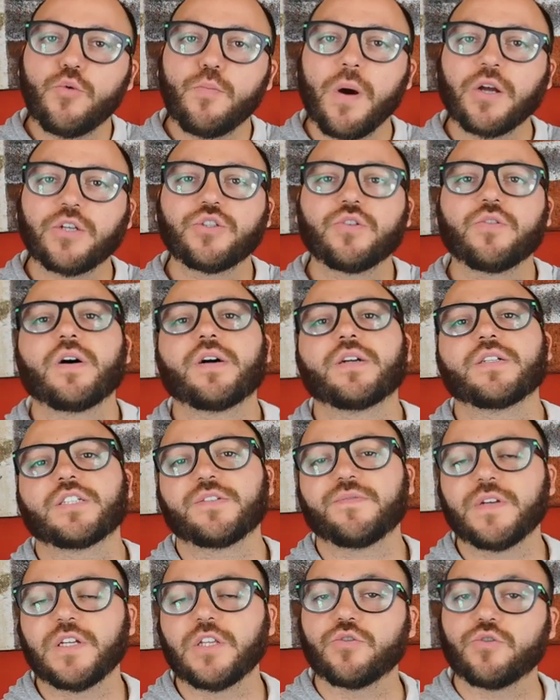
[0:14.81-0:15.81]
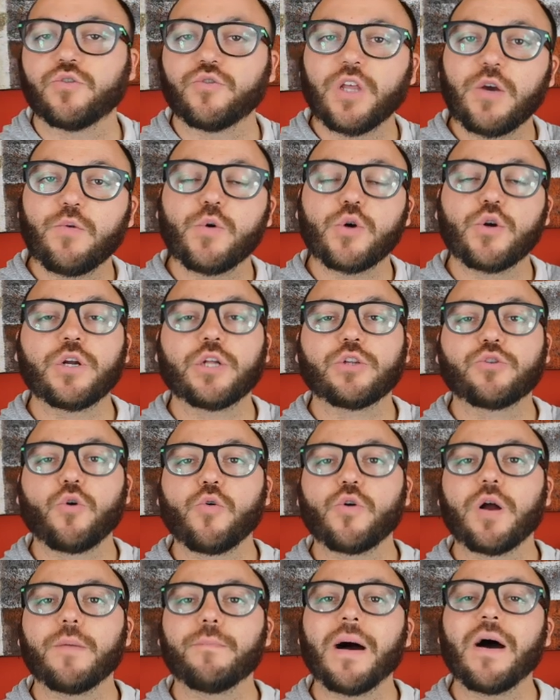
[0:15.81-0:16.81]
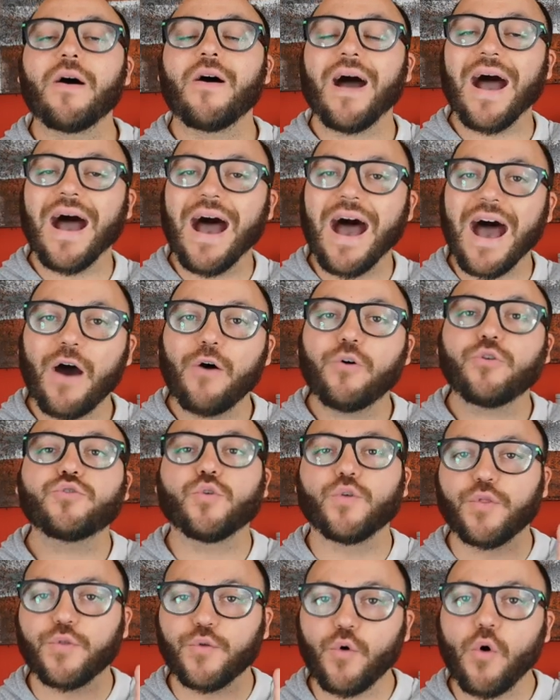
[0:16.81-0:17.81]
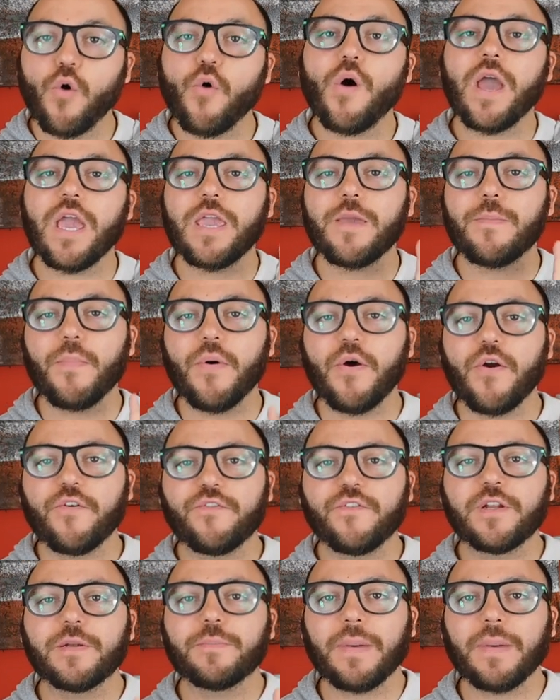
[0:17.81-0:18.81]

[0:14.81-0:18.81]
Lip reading: martial arts video. Today we're going to talk about how to throw a perfect